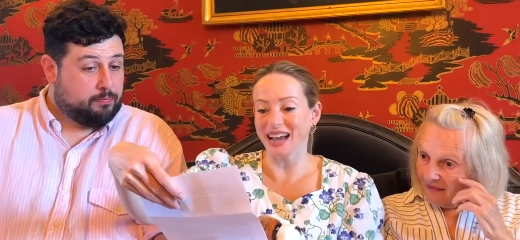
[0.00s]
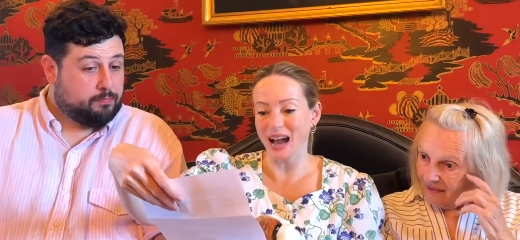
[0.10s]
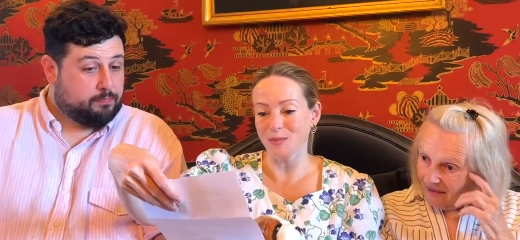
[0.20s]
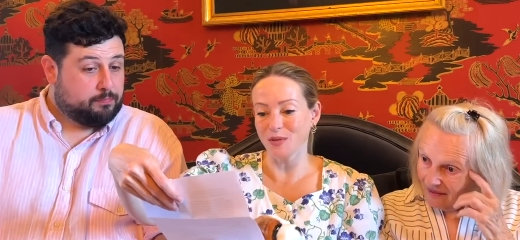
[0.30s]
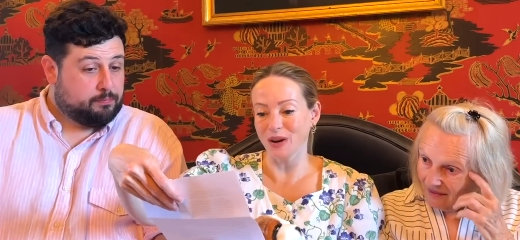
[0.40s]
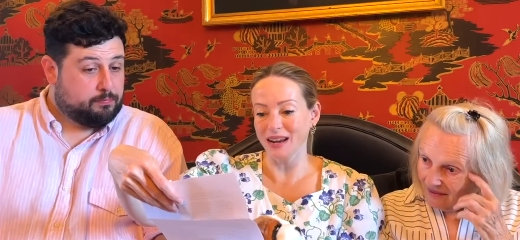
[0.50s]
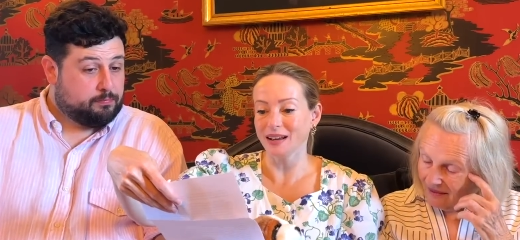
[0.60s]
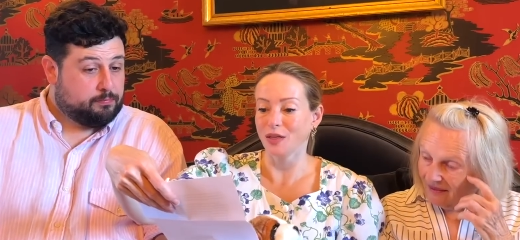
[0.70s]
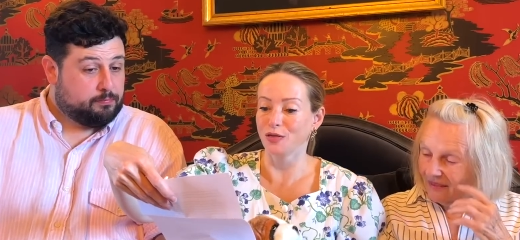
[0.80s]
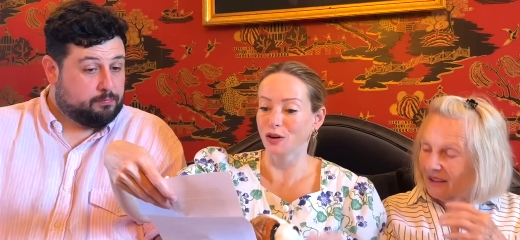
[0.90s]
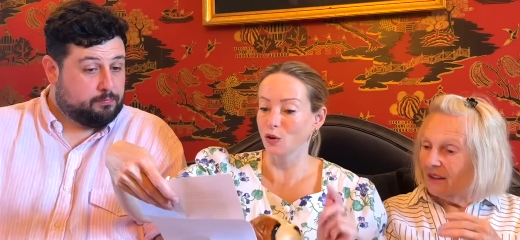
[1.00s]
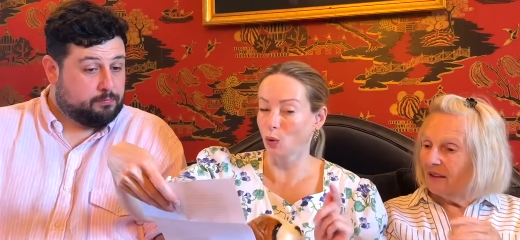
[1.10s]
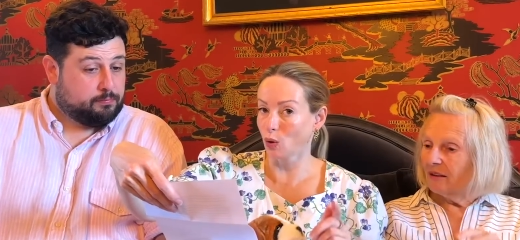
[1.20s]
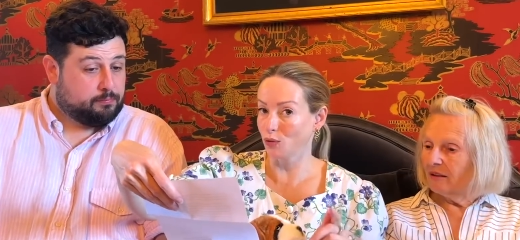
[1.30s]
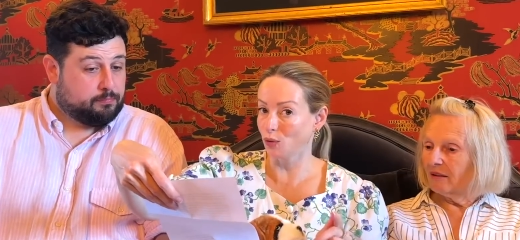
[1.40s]
Speaker 1: Amory, the
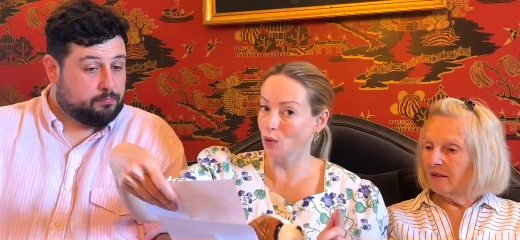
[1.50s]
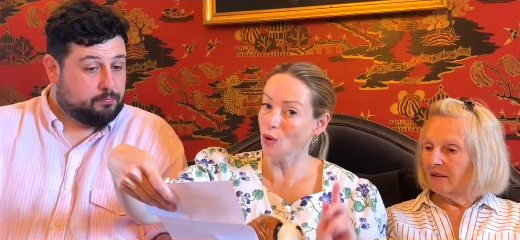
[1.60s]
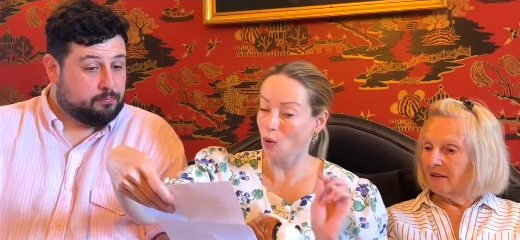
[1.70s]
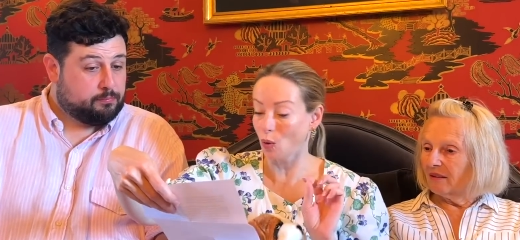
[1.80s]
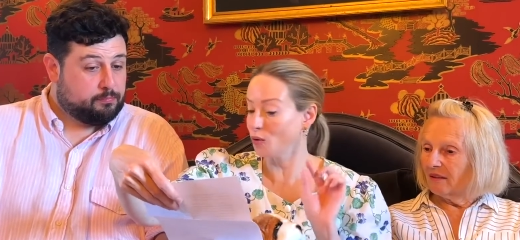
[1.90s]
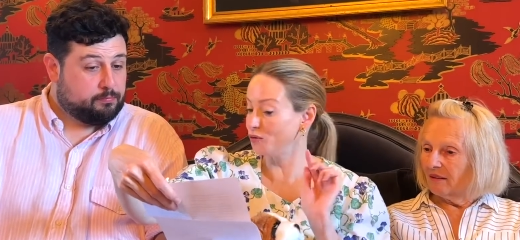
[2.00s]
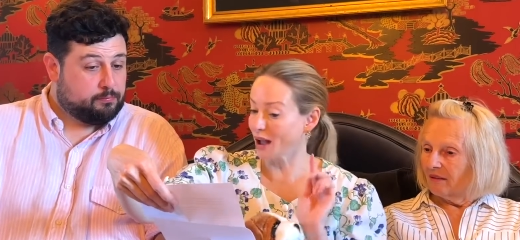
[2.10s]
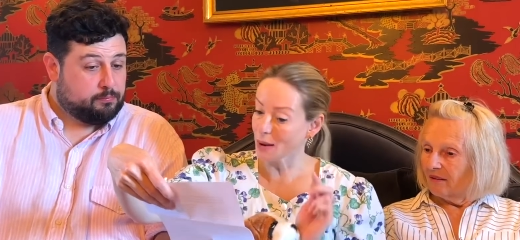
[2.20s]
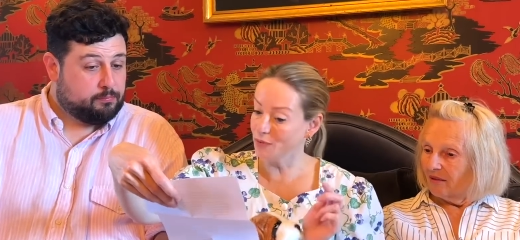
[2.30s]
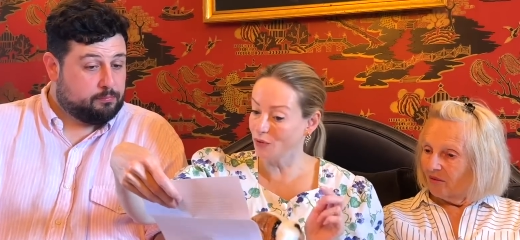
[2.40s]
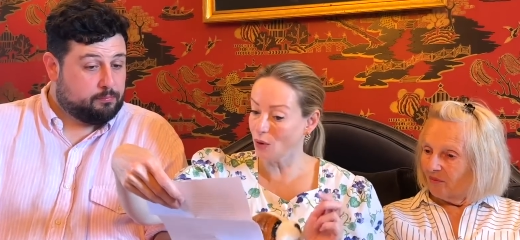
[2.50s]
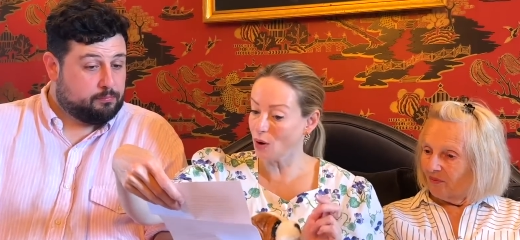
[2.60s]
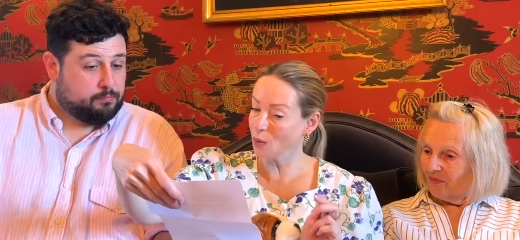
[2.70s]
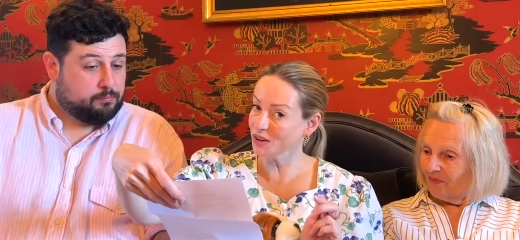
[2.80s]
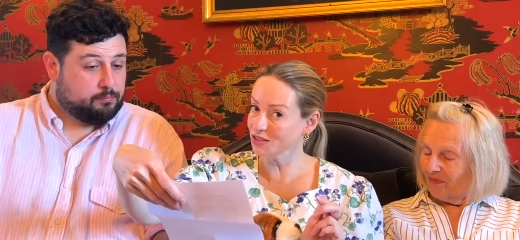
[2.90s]
Core Four or Fab Four?
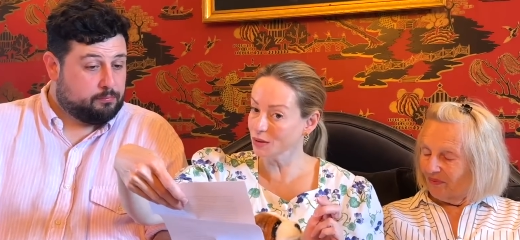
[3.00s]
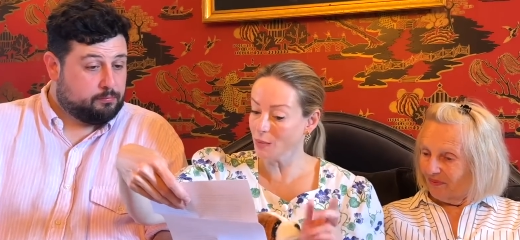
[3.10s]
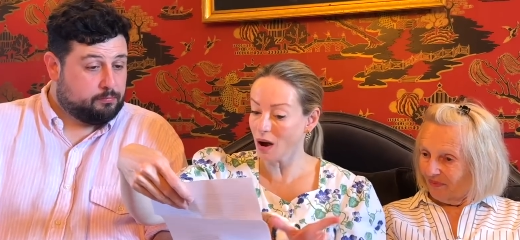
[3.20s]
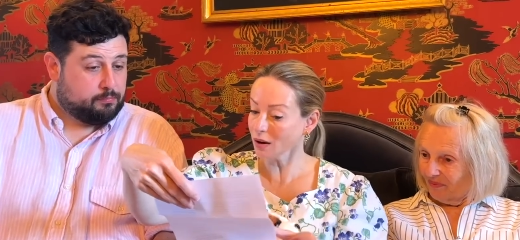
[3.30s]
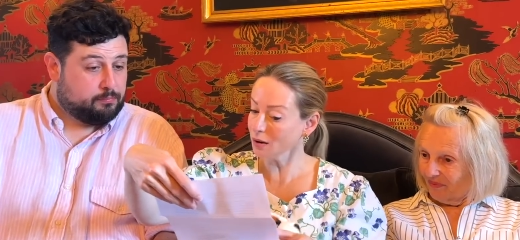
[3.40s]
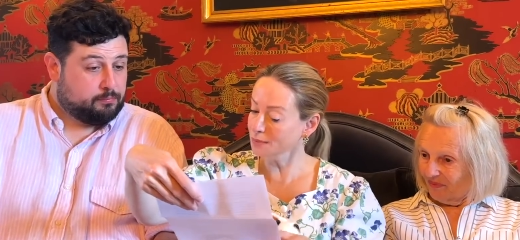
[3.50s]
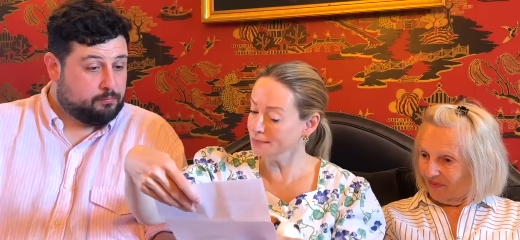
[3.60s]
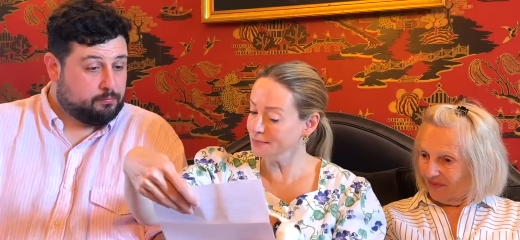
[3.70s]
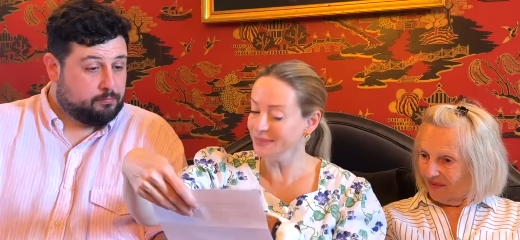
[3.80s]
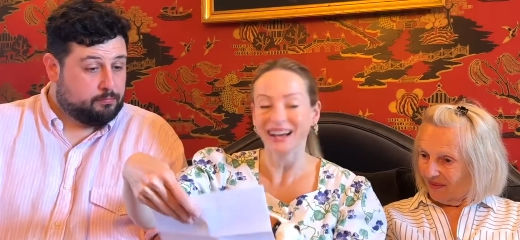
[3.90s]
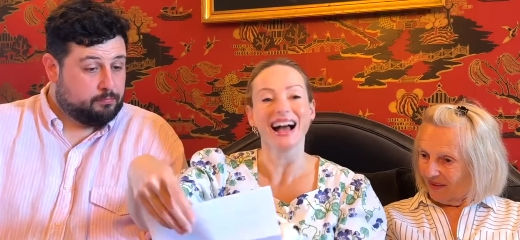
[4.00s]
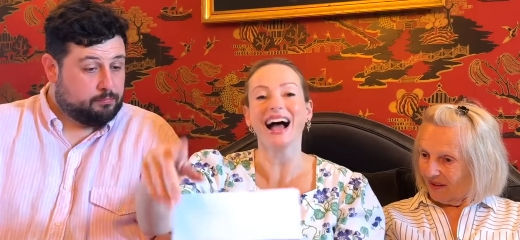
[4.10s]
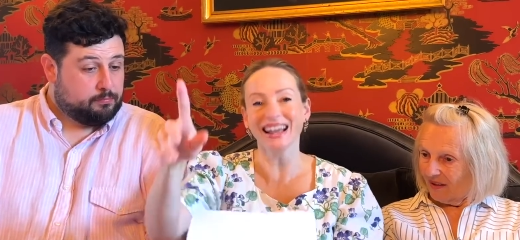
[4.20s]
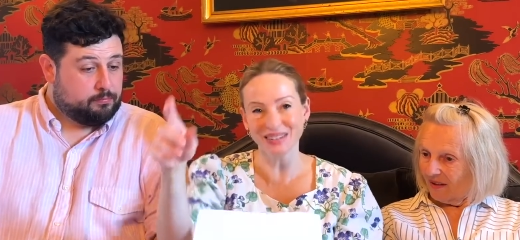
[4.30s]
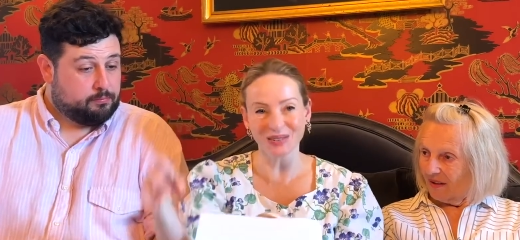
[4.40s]
Question mark. Hmm?
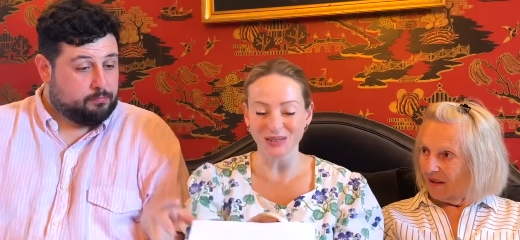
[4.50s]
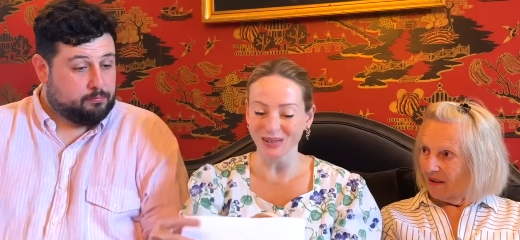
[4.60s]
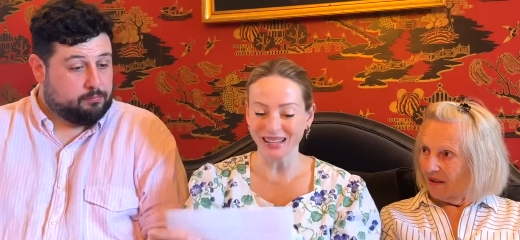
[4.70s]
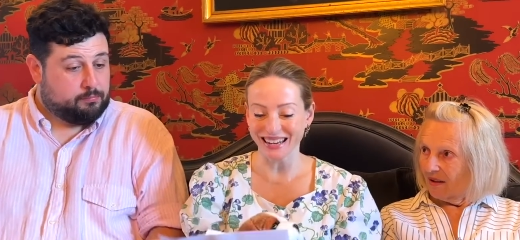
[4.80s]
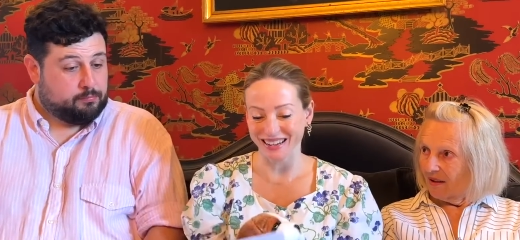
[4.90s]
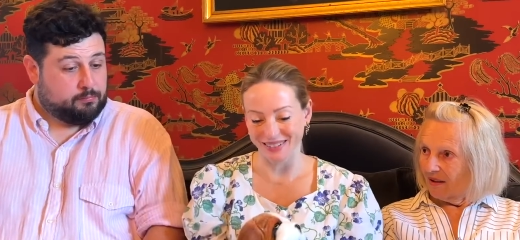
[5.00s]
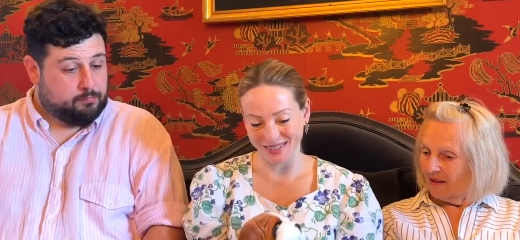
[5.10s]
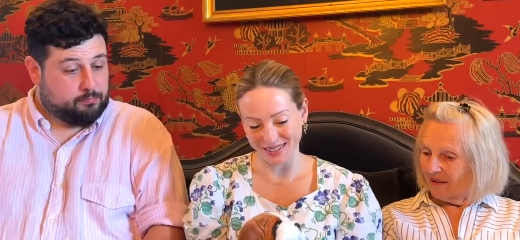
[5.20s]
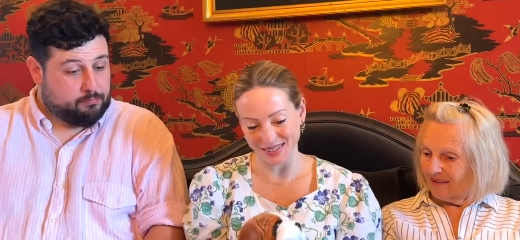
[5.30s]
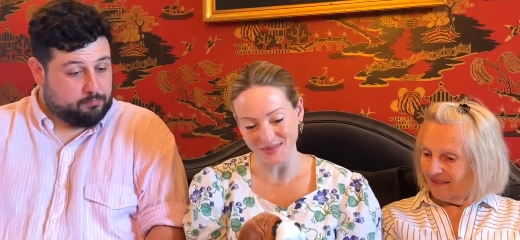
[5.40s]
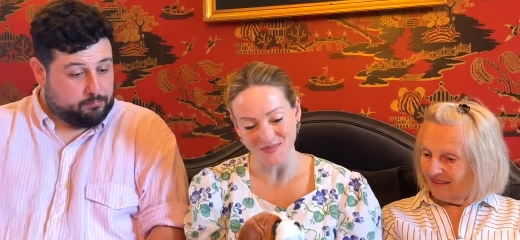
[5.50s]
And all their answers.